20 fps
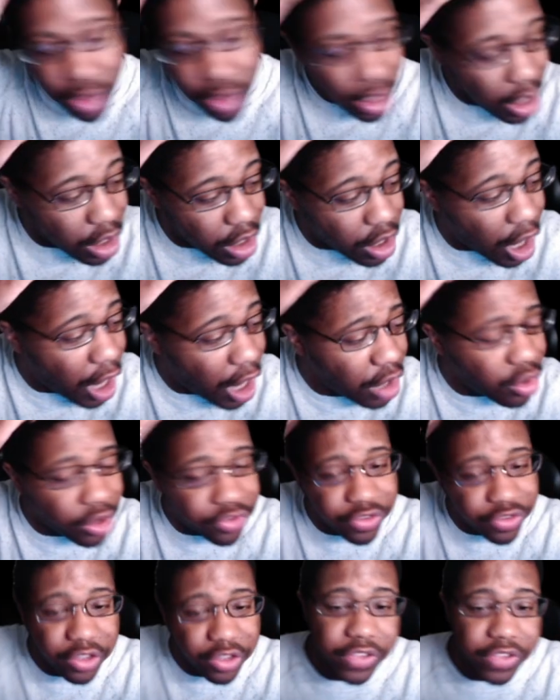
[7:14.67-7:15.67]
Congress
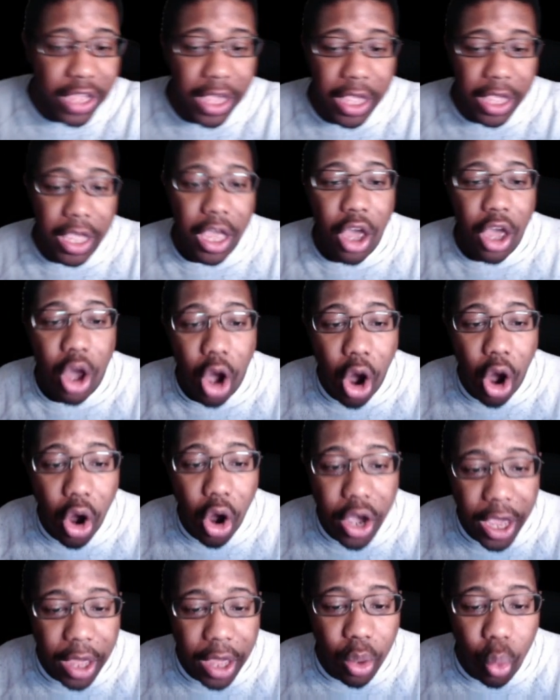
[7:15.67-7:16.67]
to say...
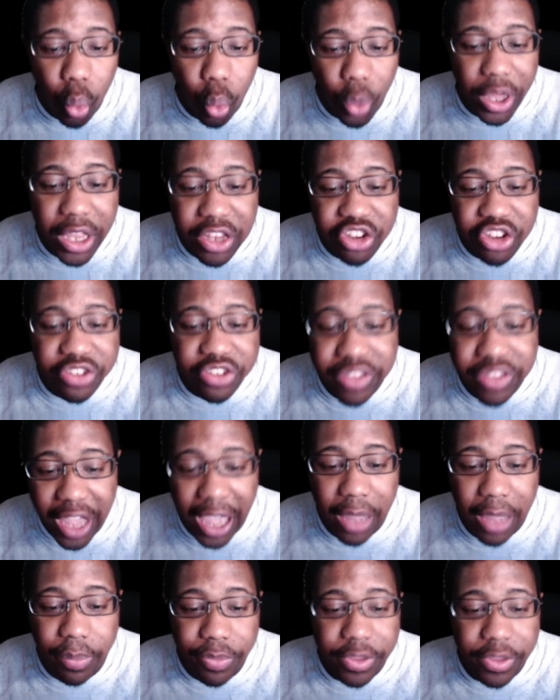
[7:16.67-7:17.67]
Okay, we just
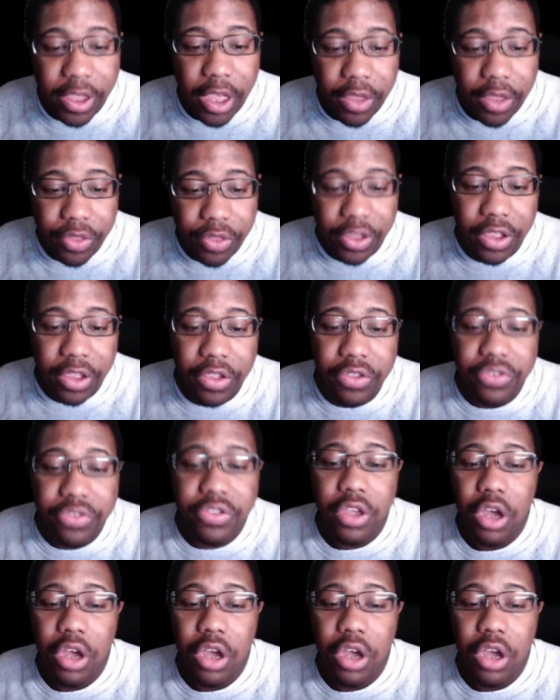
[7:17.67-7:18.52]
named these